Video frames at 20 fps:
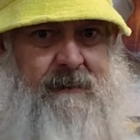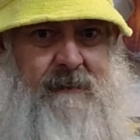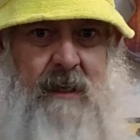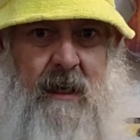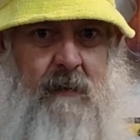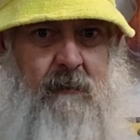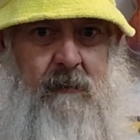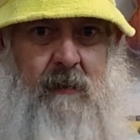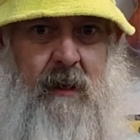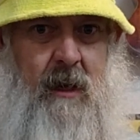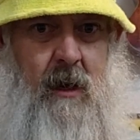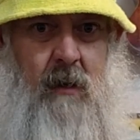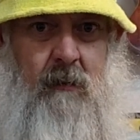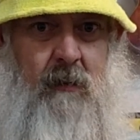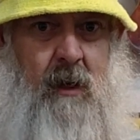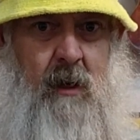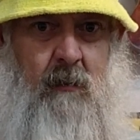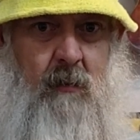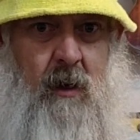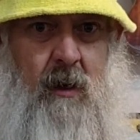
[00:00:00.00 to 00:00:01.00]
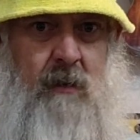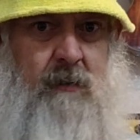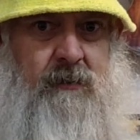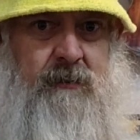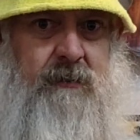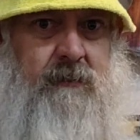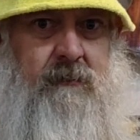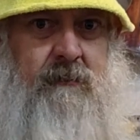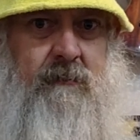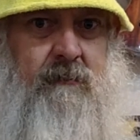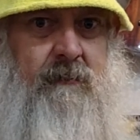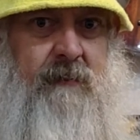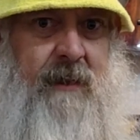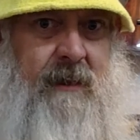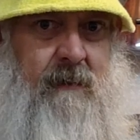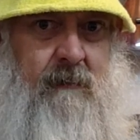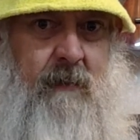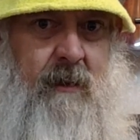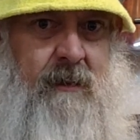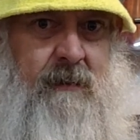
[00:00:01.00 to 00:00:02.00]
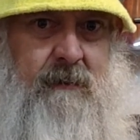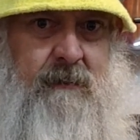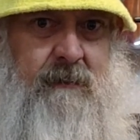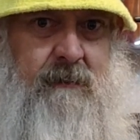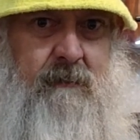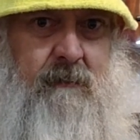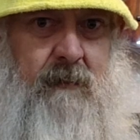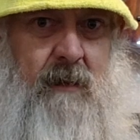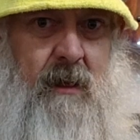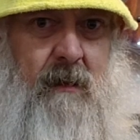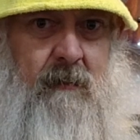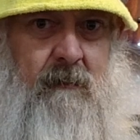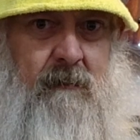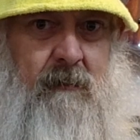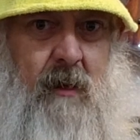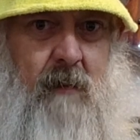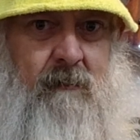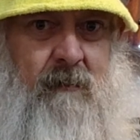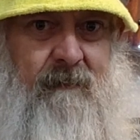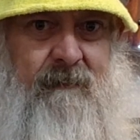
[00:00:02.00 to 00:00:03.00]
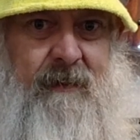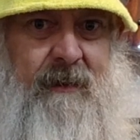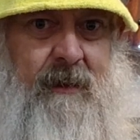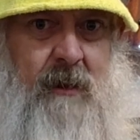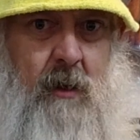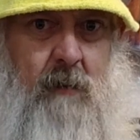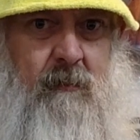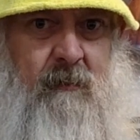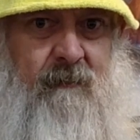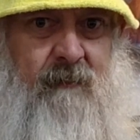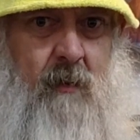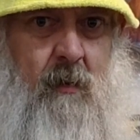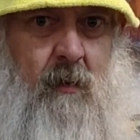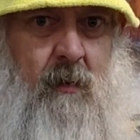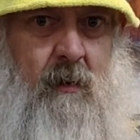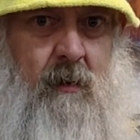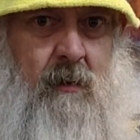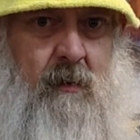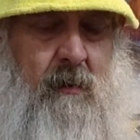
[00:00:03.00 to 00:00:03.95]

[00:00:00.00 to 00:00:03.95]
has got a whole lot worse than it was on my video before.